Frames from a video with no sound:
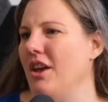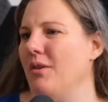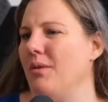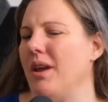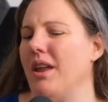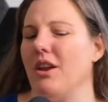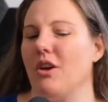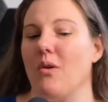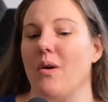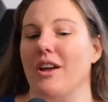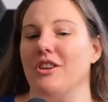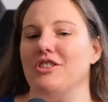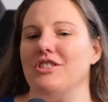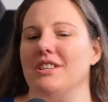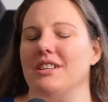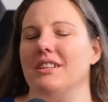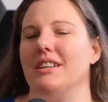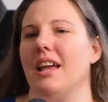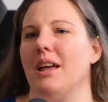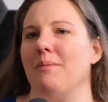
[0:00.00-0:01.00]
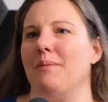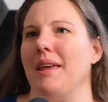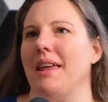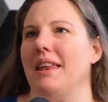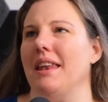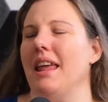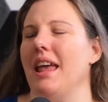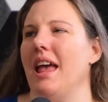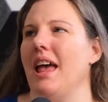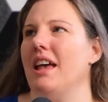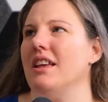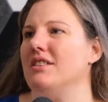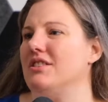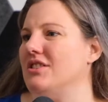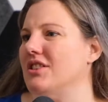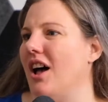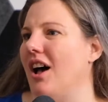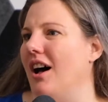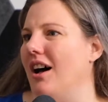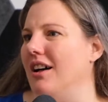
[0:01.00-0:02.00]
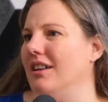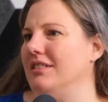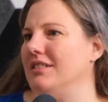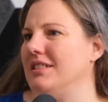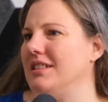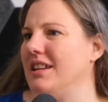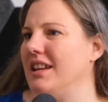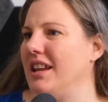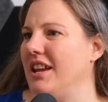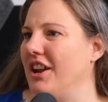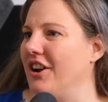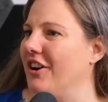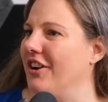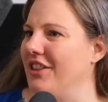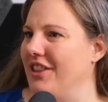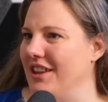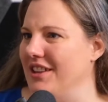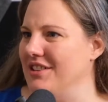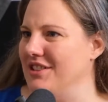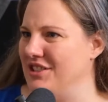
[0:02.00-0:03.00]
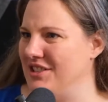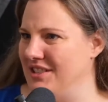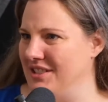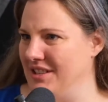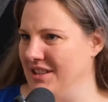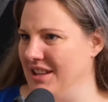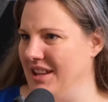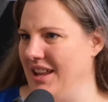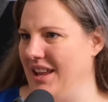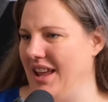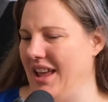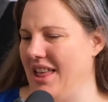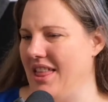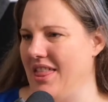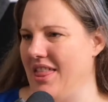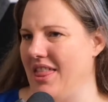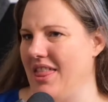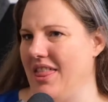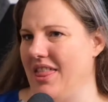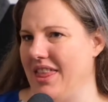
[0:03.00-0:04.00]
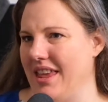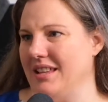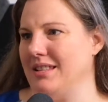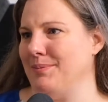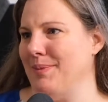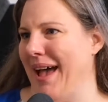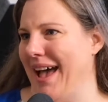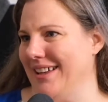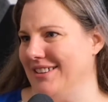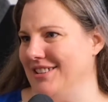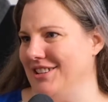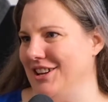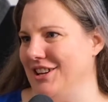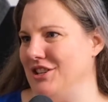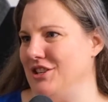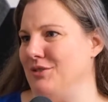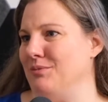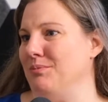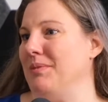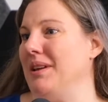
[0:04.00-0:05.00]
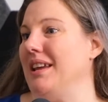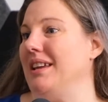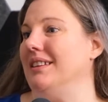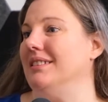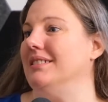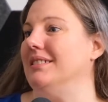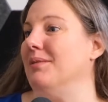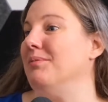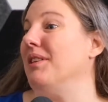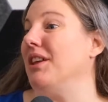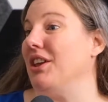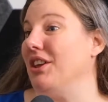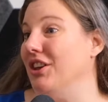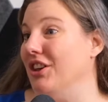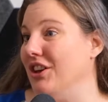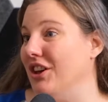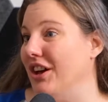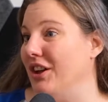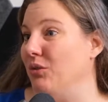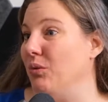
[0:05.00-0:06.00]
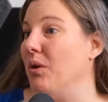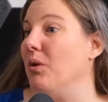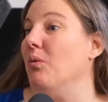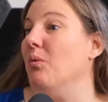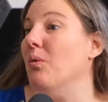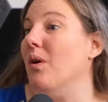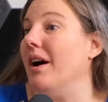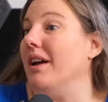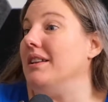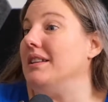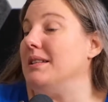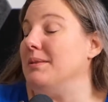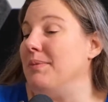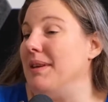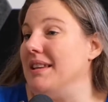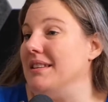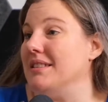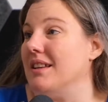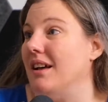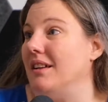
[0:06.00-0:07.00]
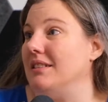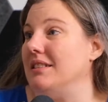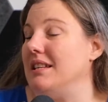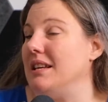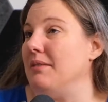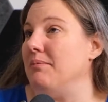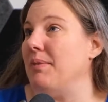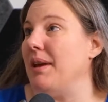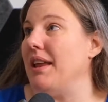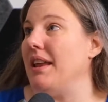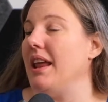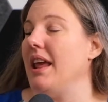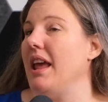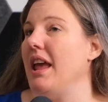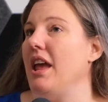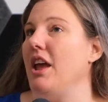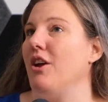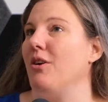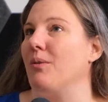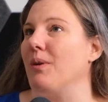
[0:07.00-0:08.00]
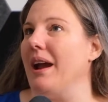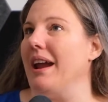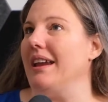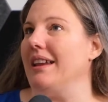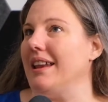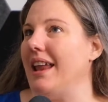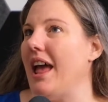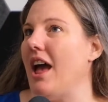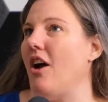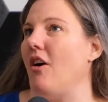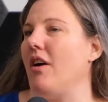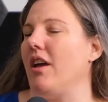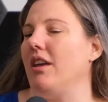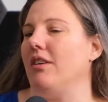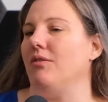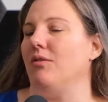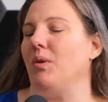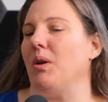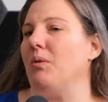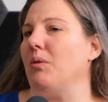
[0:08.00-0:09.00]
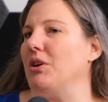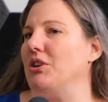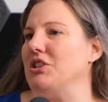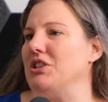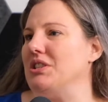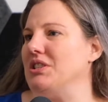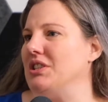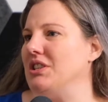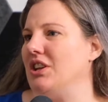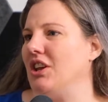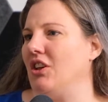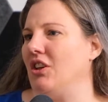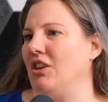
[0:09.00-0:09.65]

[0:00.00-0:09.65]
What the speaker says: we had a question come in. Salt here in this passage means something good. We want to be salty, but right now, if we were just